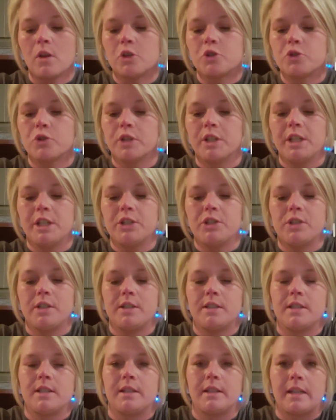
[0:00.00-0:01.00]

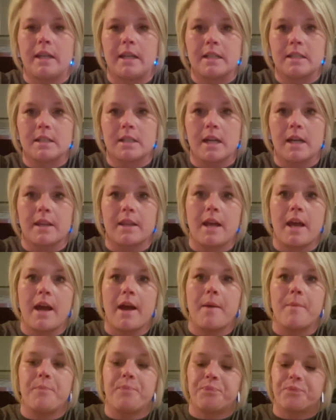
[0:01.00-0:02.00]
traditions and things like
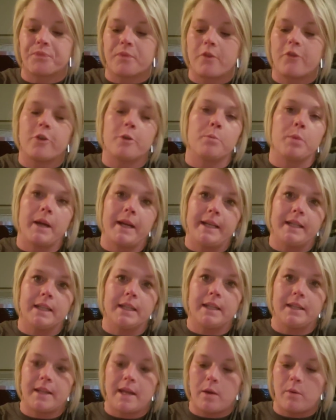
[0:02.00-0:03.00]
that for
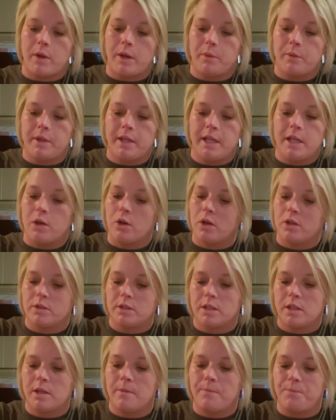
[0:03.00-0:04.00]
Brantley. That way when he
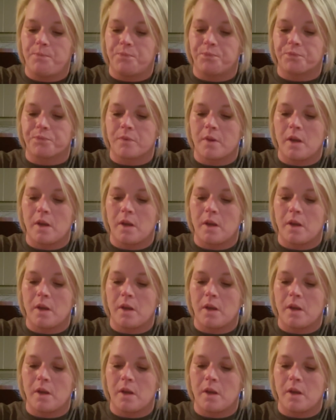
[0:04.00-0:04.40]
grows up,